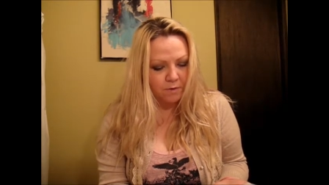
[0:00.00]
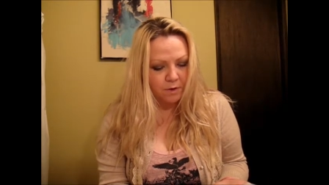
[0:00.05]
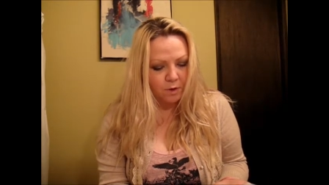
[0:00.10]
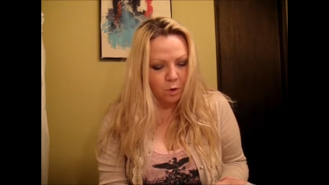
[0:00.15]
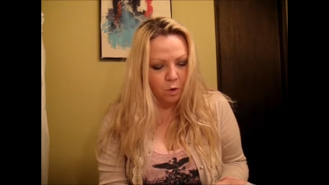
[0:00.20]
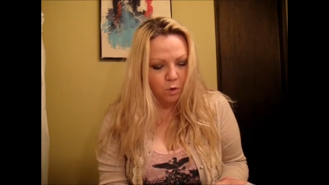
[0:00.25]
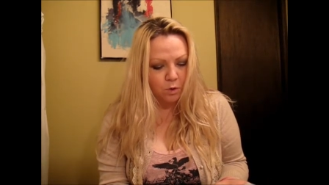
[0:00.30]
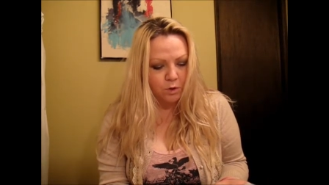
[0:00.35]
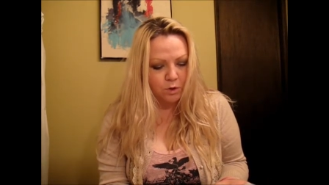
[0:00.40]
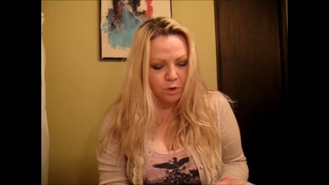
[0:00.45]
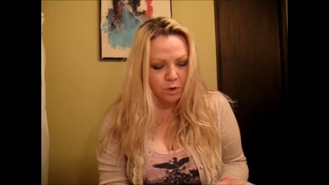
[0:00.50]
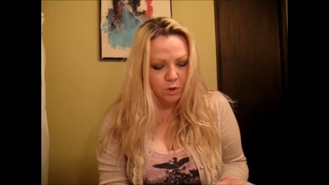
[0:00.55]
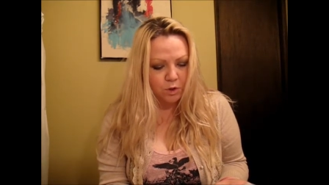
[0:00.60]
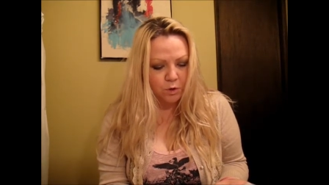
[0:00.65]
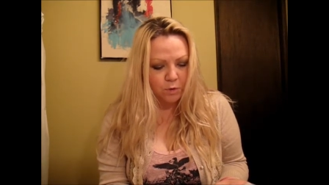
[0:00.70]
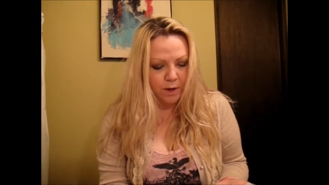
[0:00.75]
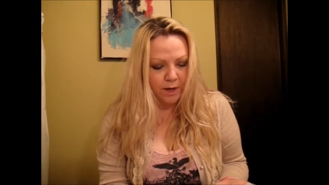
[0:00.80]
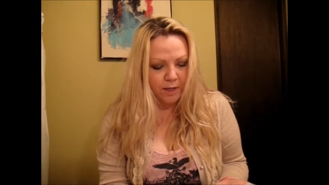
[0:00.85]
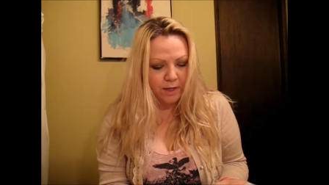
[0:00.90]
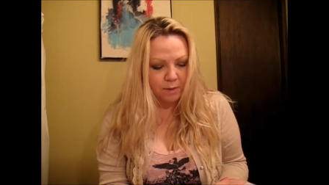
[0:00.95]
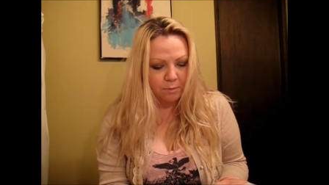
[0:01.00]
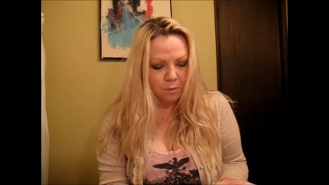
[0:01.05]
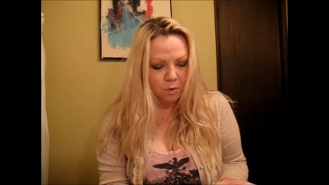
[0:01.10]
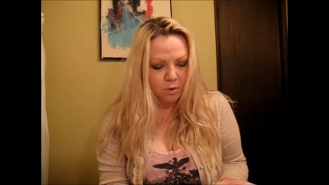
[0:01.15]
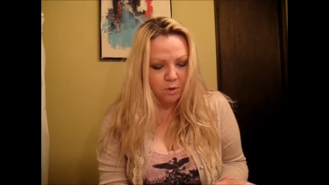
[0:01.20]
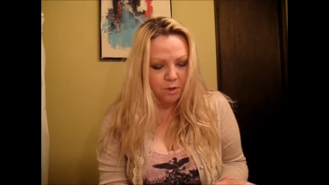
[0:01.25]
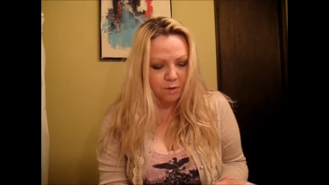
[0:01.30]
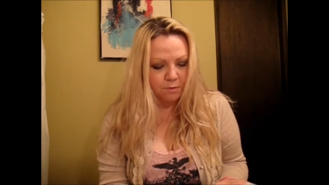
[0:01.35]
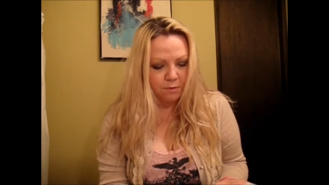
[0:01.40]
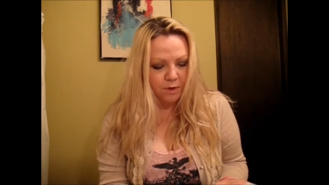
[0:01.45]
The holster is correctly
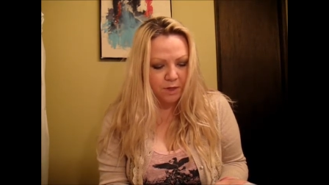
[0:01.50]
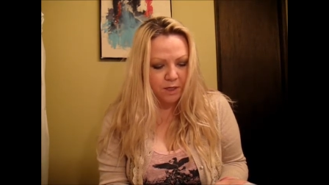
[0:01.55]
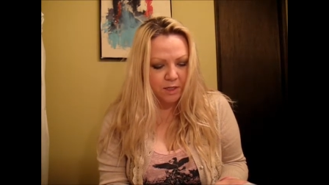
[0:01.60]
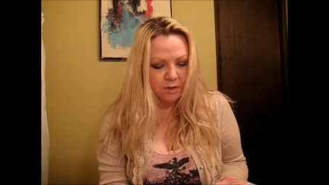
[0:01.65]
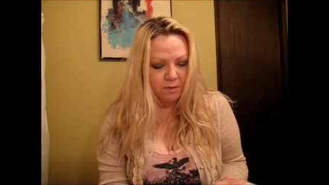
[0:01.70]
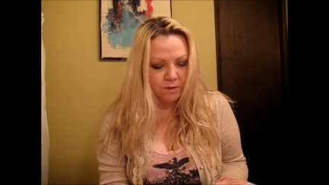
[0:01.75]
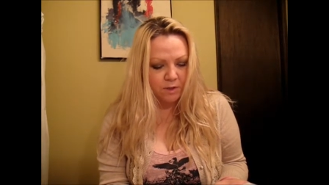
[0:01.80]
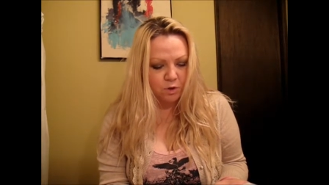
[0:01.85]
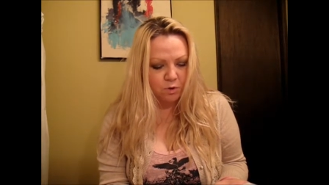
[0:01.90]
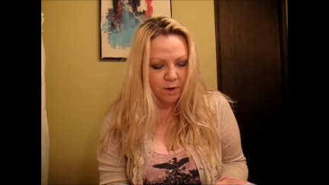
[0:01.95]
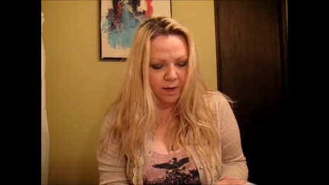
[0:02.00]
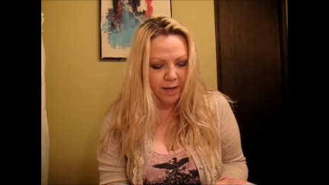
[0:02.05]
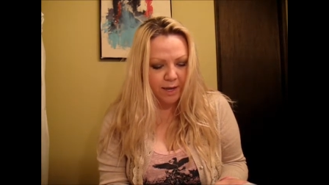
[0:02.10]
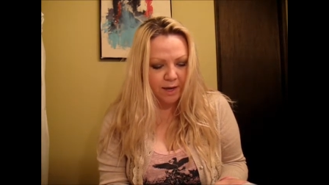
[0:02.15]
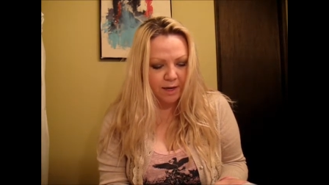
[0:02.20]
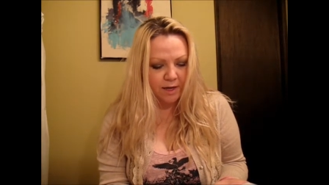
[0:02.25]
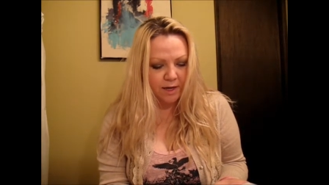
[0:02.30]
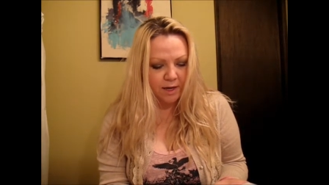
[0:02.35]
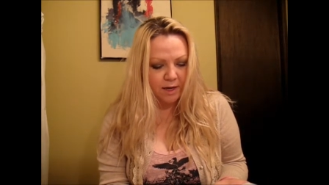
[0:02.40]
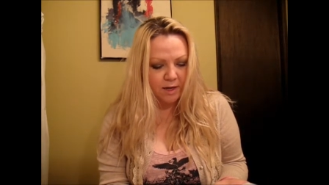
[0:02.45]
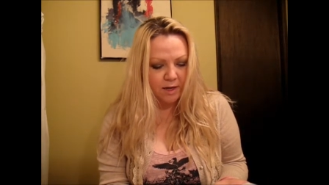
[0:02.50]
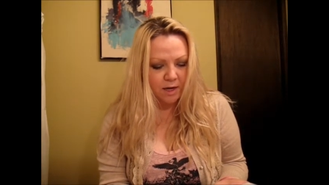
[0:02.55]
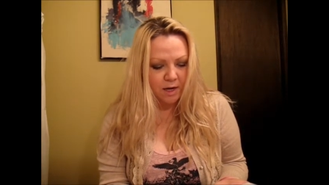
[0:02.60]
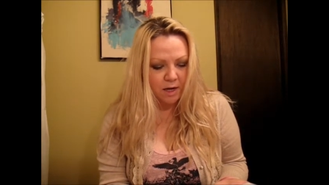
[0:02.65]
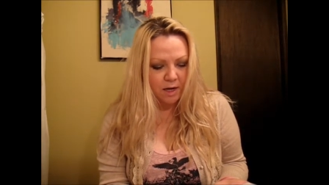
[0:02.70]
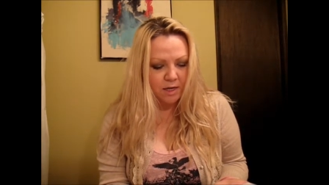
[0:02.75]
molded for individual handgun.